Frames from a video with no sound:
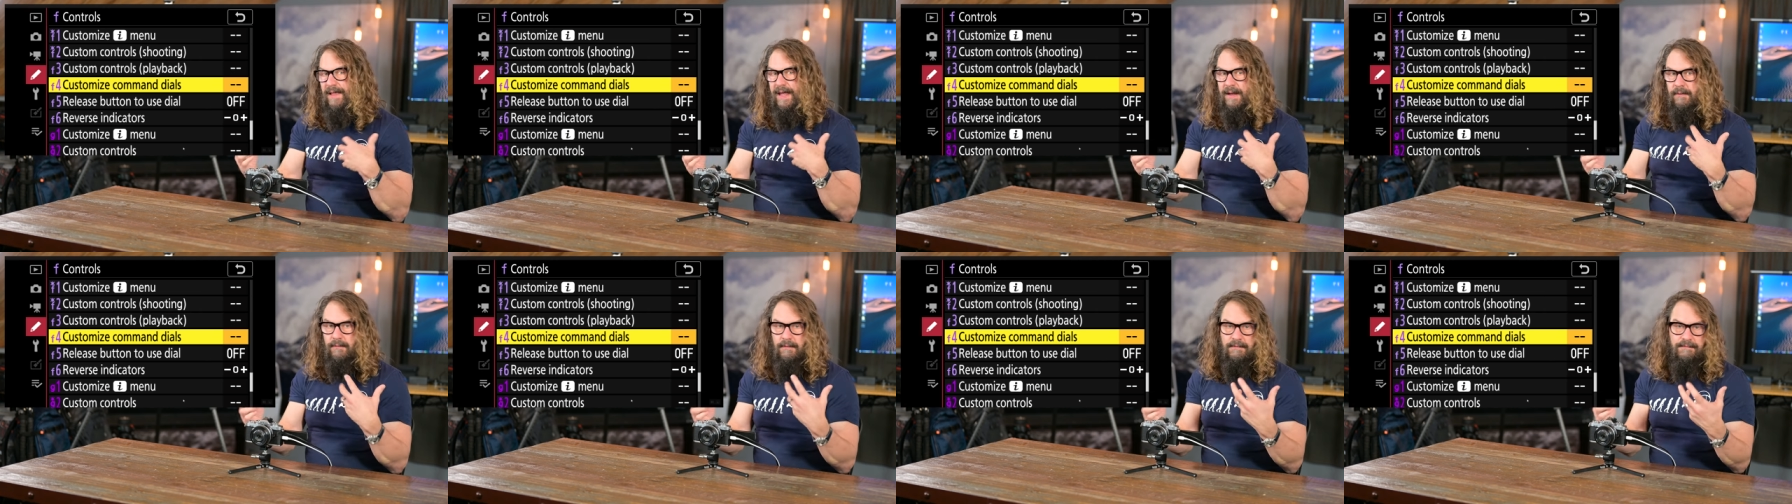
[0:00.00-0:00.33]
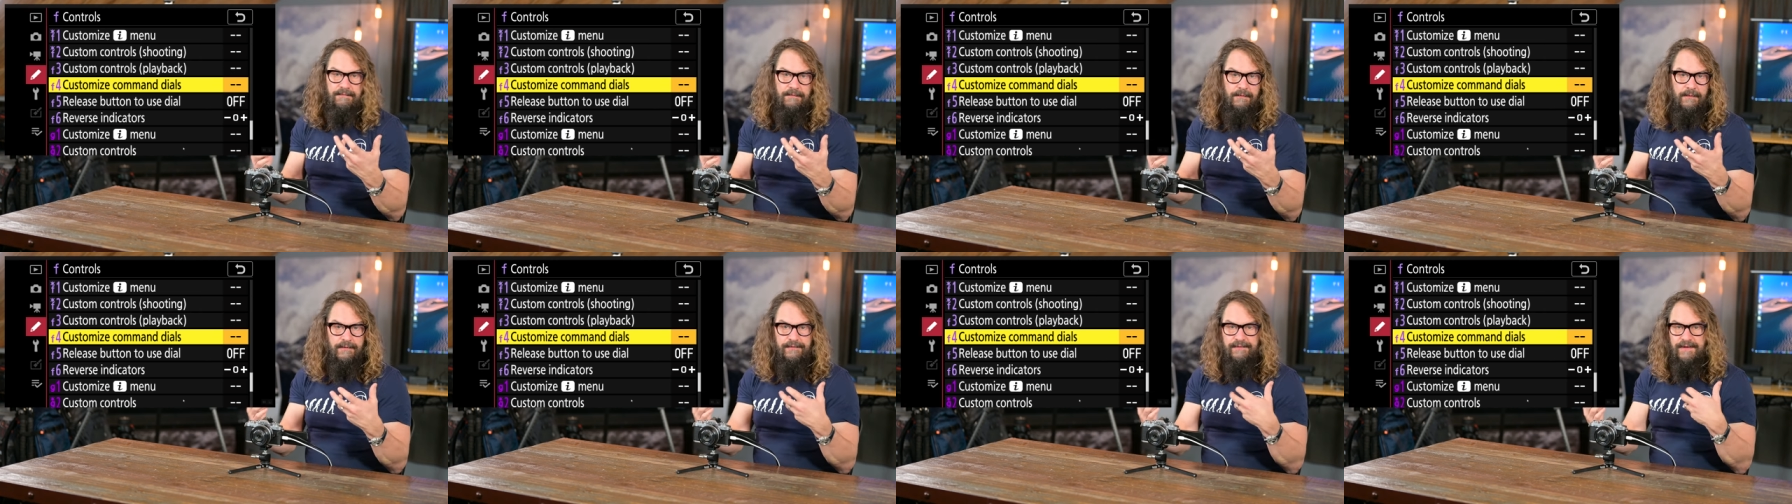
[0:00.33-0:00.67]
like
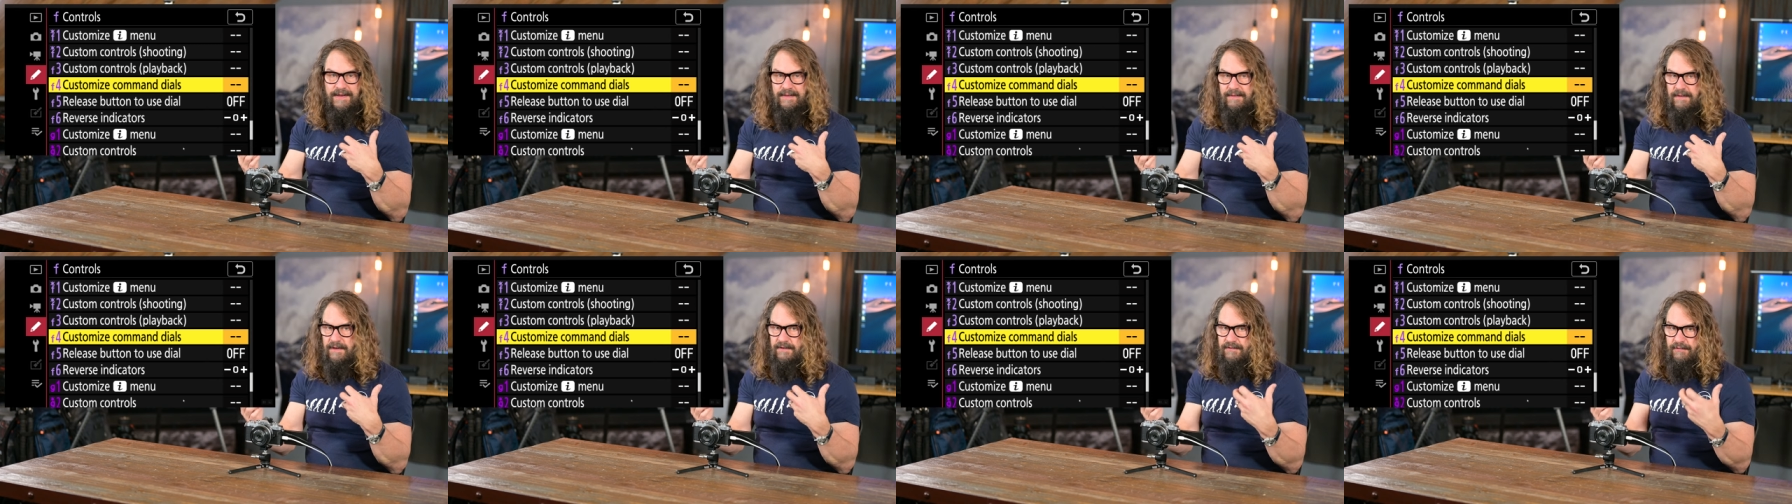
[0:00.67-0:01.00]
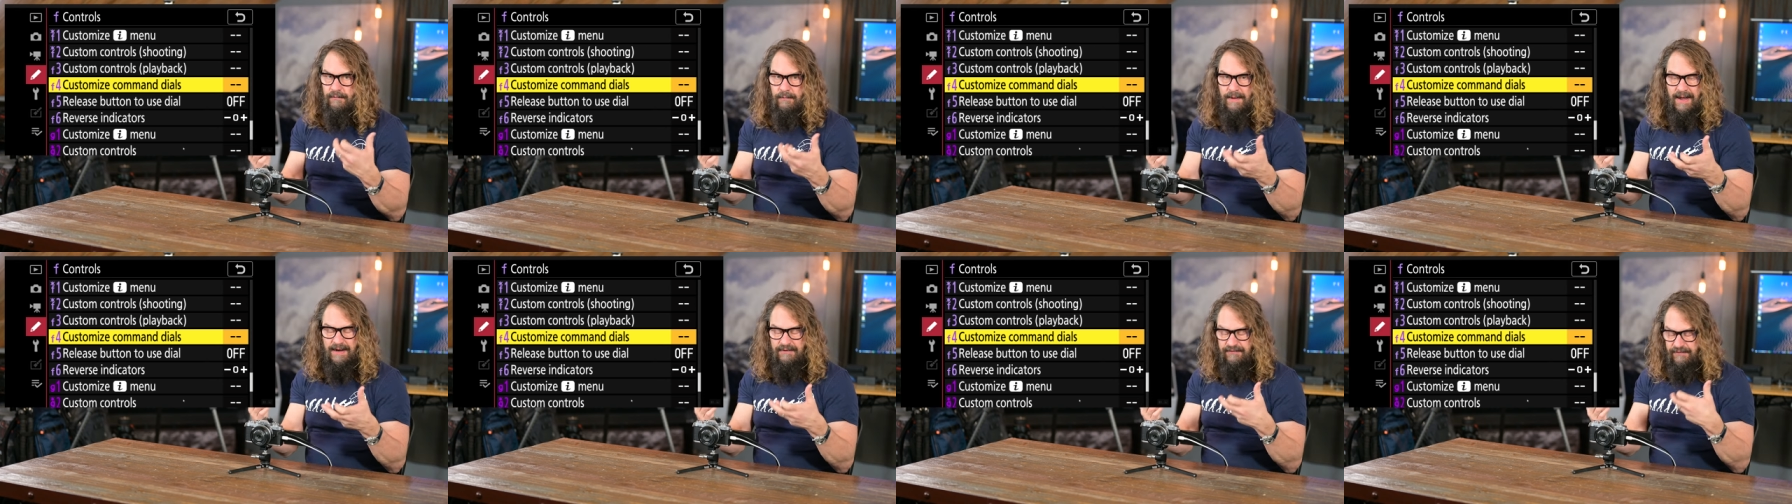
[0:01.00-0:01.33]
reversing the
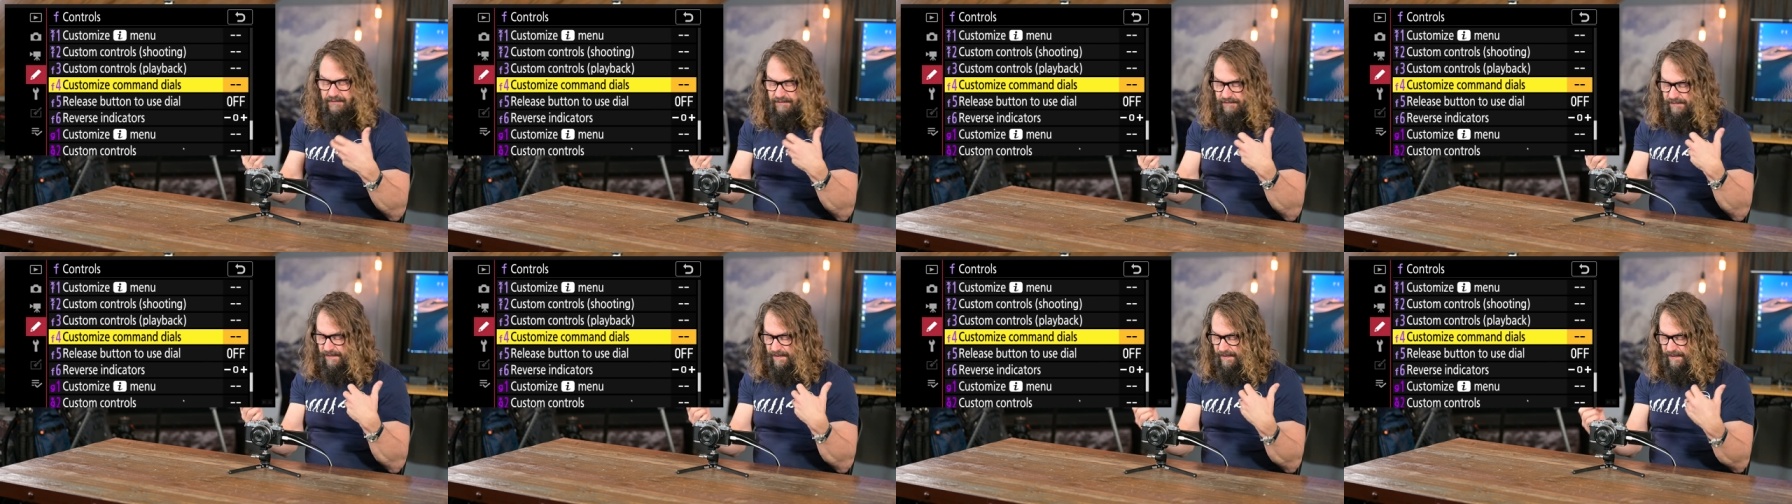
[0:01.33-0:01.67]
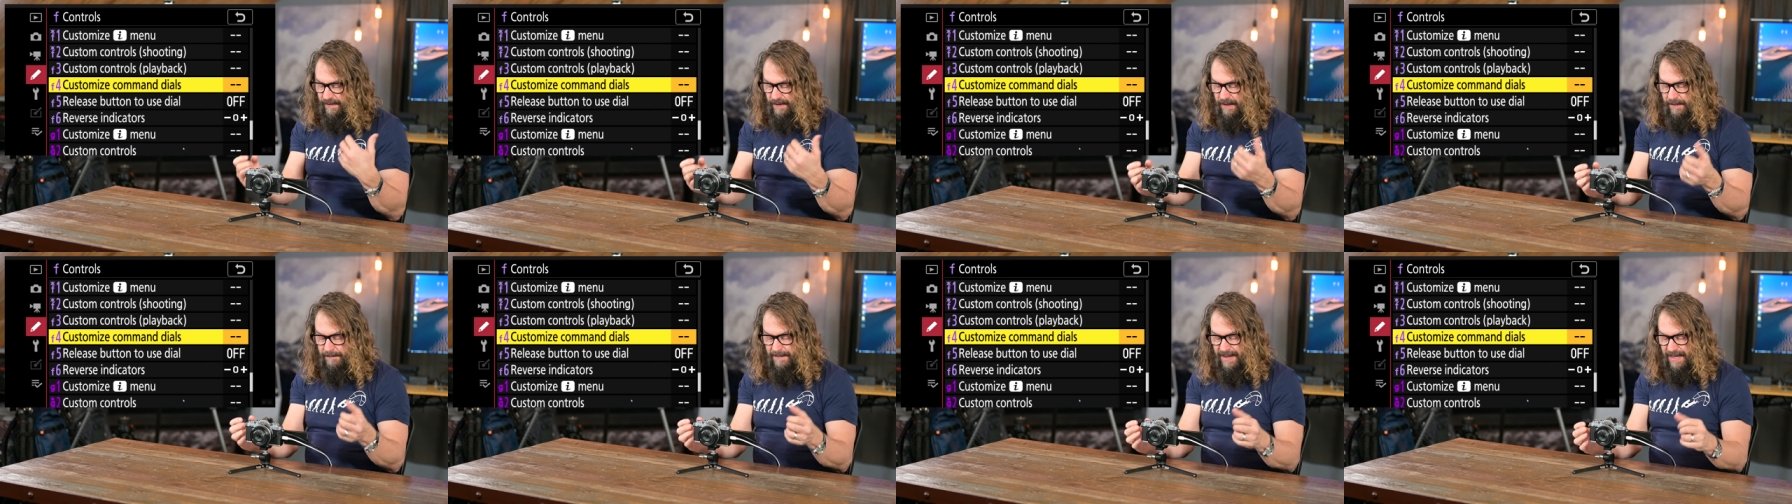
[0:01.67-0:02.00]
directions that
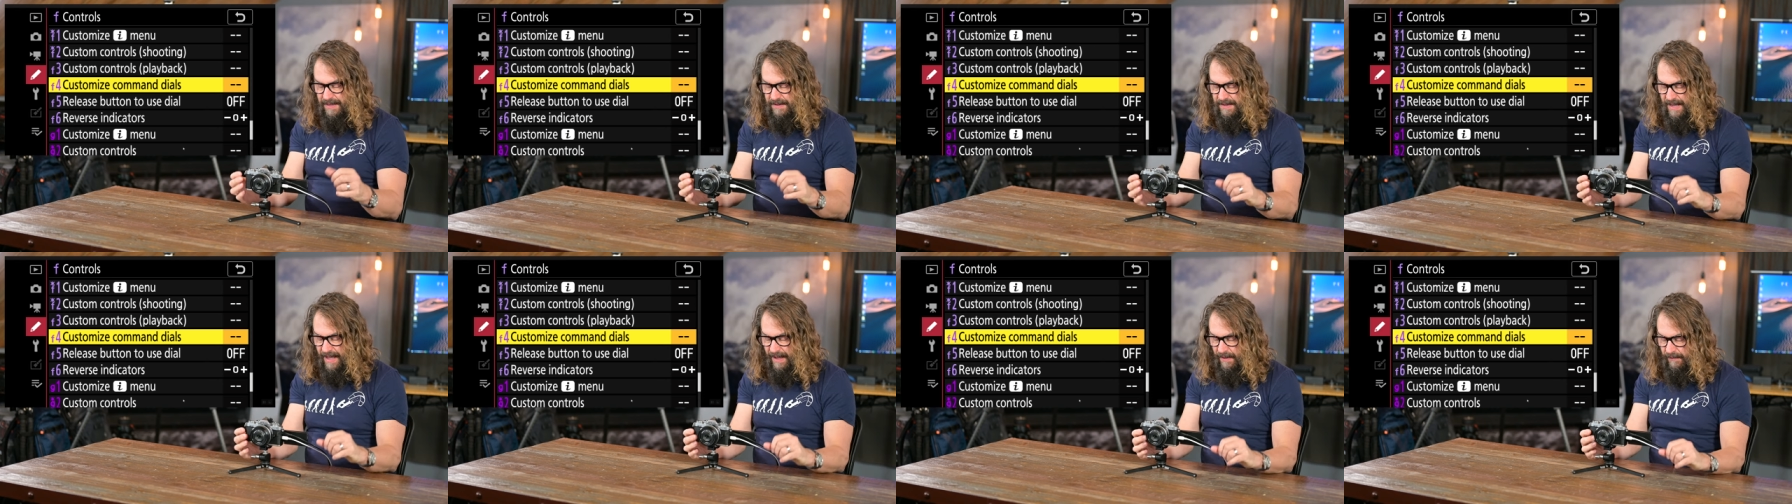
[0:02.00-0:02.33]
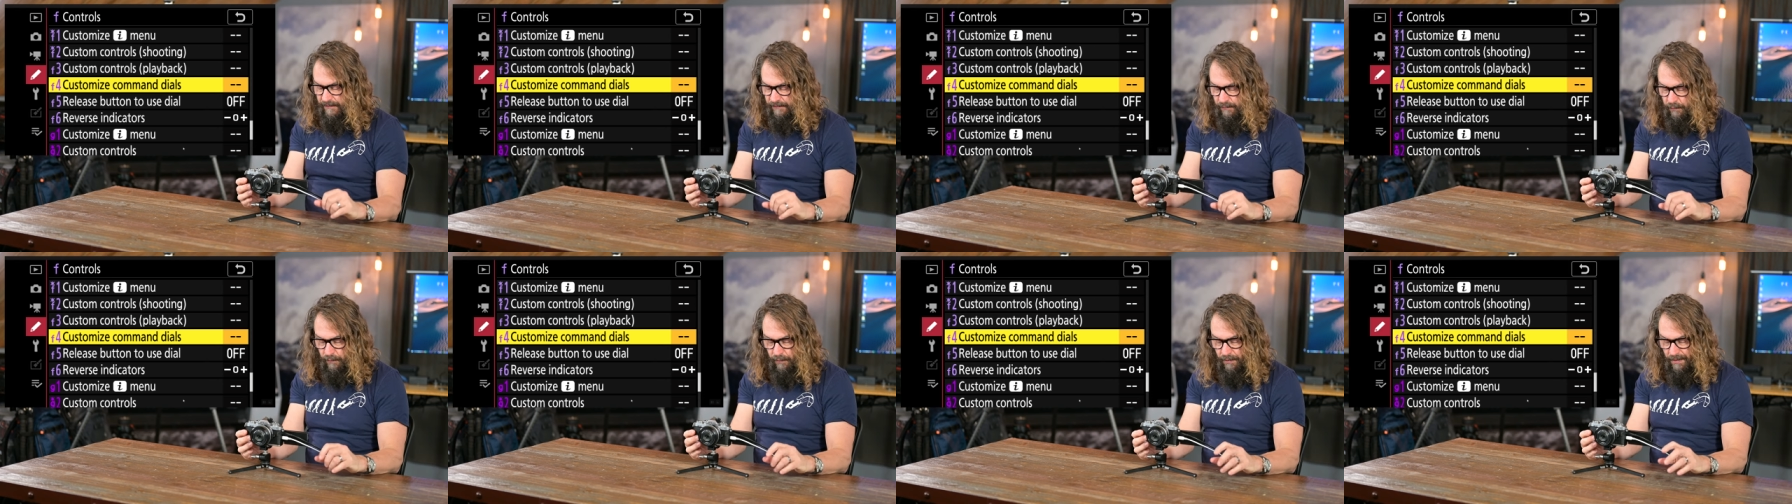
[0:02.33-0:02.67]
the command
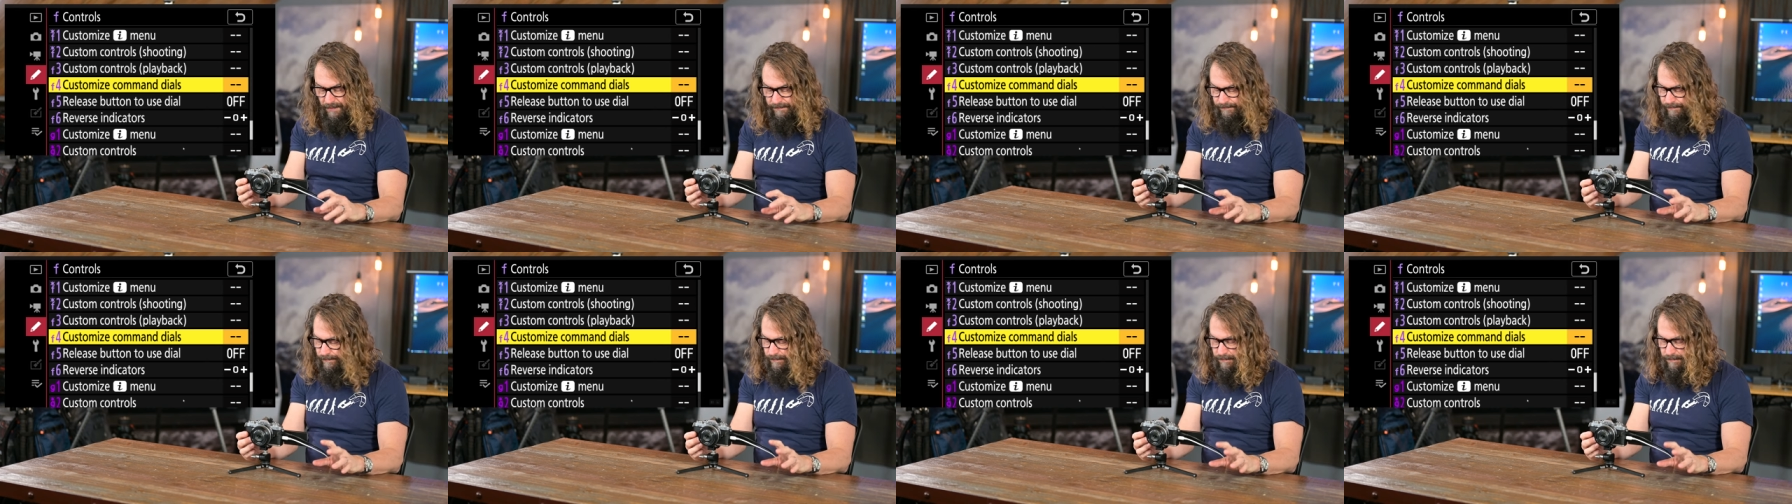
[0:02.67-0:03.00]
dials work.